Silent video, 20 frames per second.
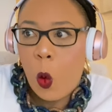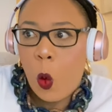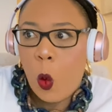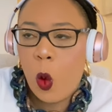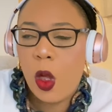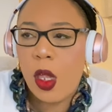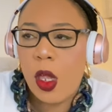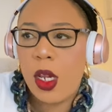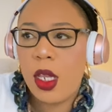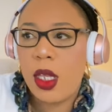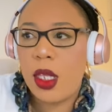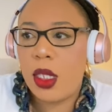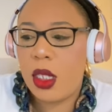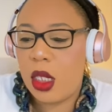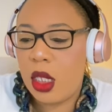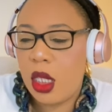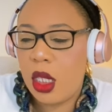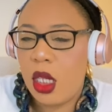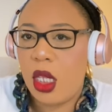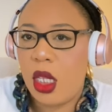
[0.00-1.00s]
what
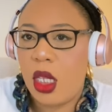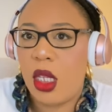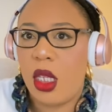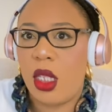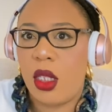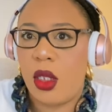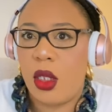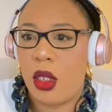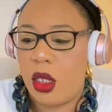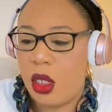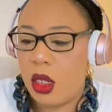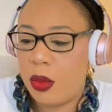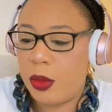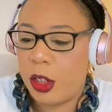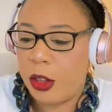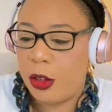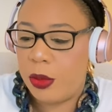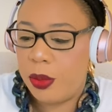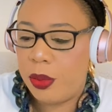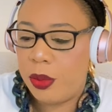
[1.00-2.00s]
is
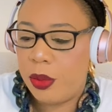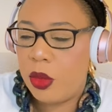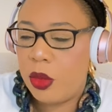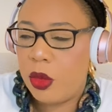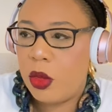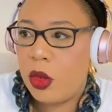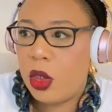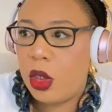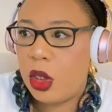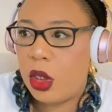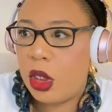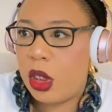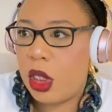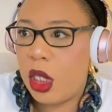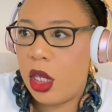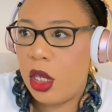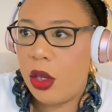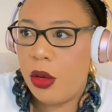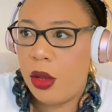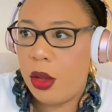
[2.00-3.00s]
it?
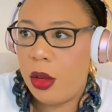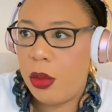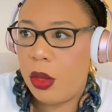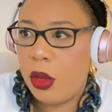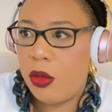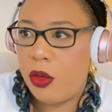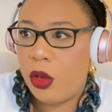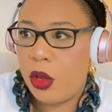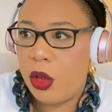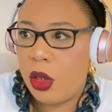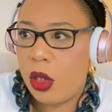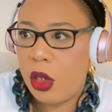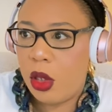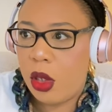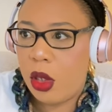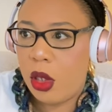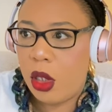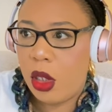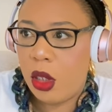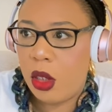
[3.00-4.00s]
Scaring me for
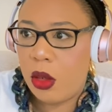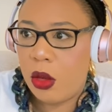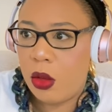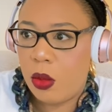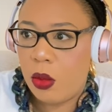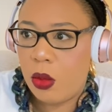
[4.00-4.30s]
nothing.